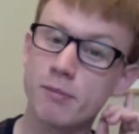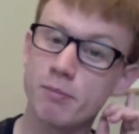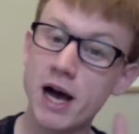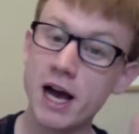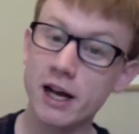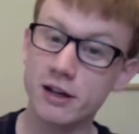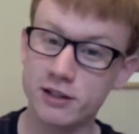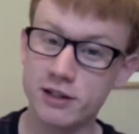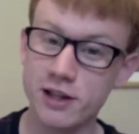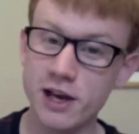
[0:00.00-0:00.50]

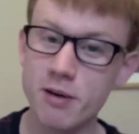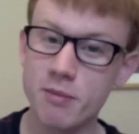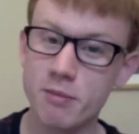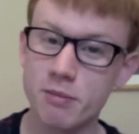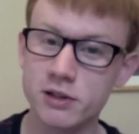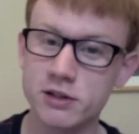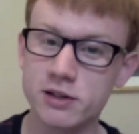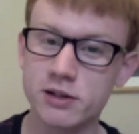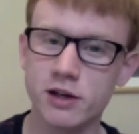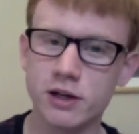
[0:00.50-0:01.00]
back to
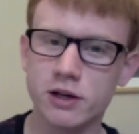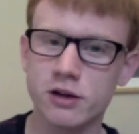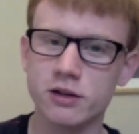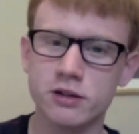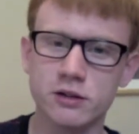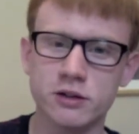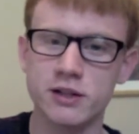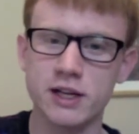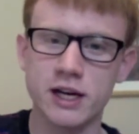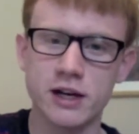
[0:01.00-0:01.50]
them, as in I can't
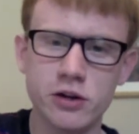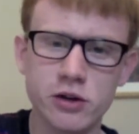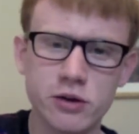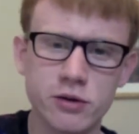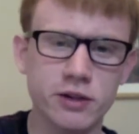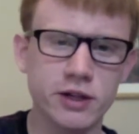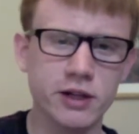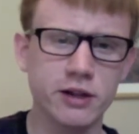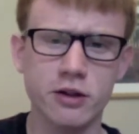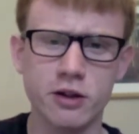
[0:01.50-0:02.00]
understand
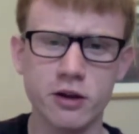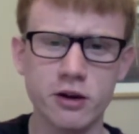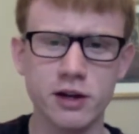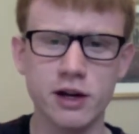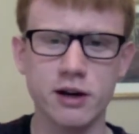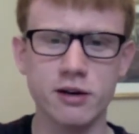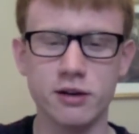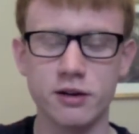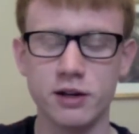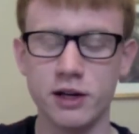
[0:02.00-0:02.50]
you. And then the third
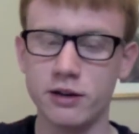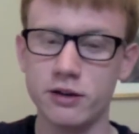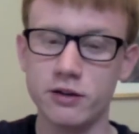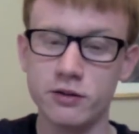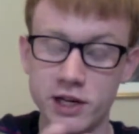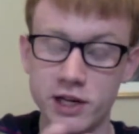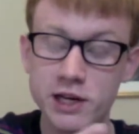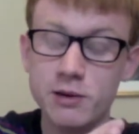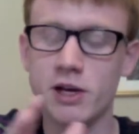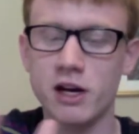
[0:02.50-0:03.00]
character, and the
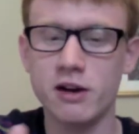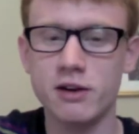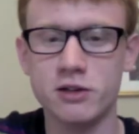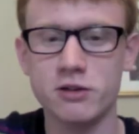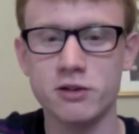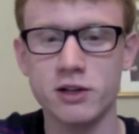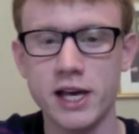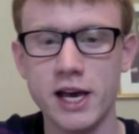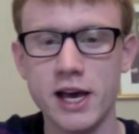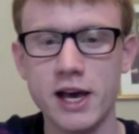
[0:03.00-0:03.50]
same
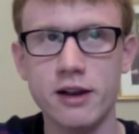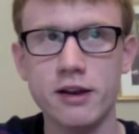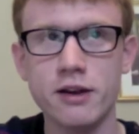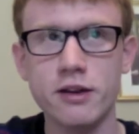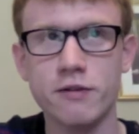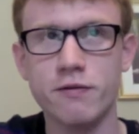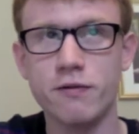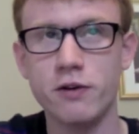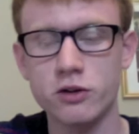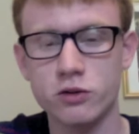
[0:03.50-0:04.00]
character again,
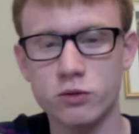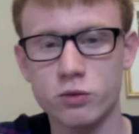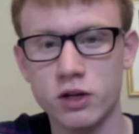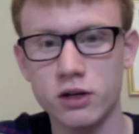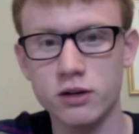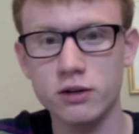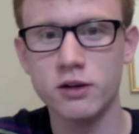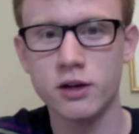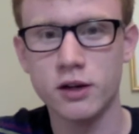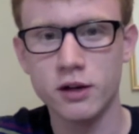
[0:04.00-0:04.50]
the first
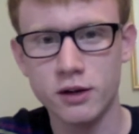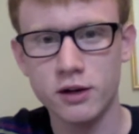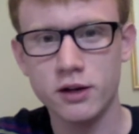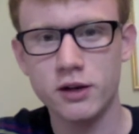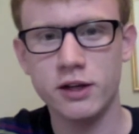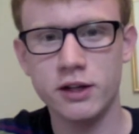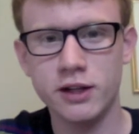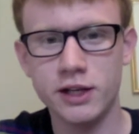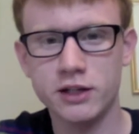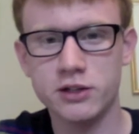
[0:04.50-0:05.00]
one
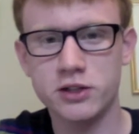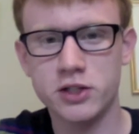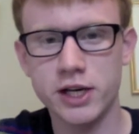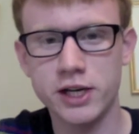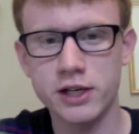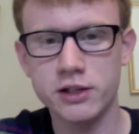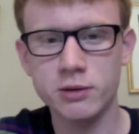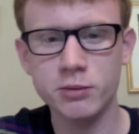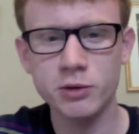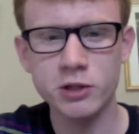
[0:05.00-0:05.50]
in the
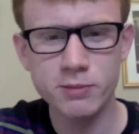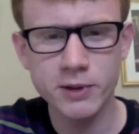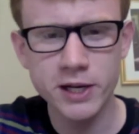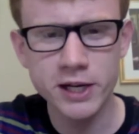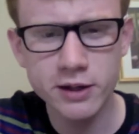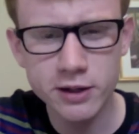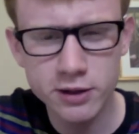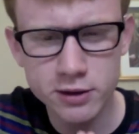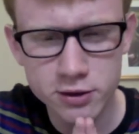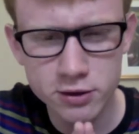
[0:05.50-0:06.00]
exchange, I'm
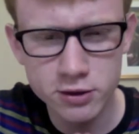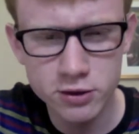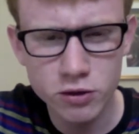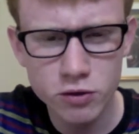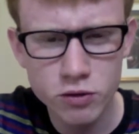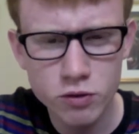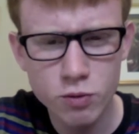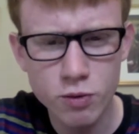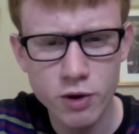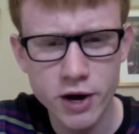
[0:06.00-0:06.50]
explaining this
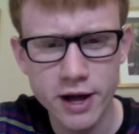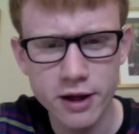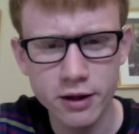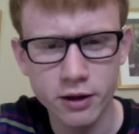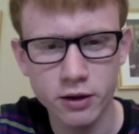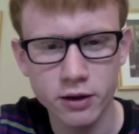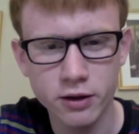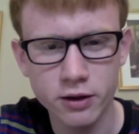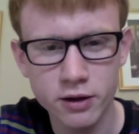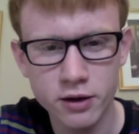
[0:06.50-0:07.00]
so
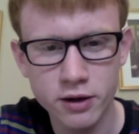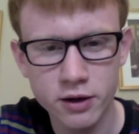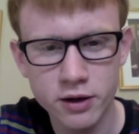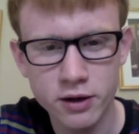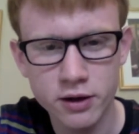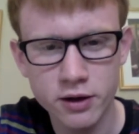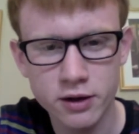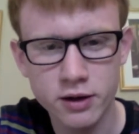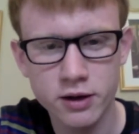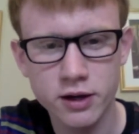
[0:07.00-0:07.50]
well
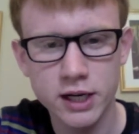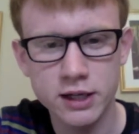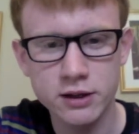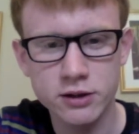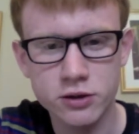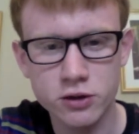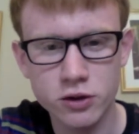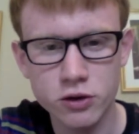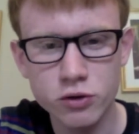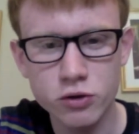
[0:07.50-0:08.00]
and
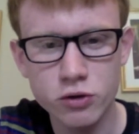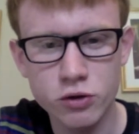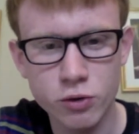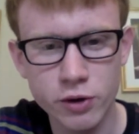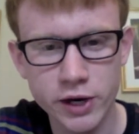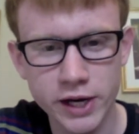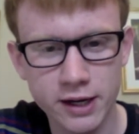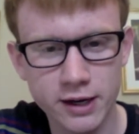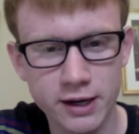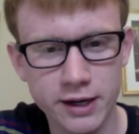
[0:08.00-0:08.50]
so
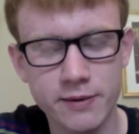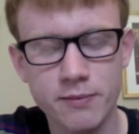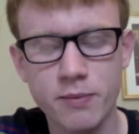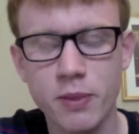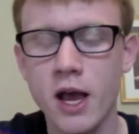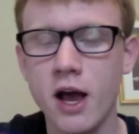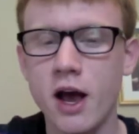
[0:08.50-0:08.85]
quickly,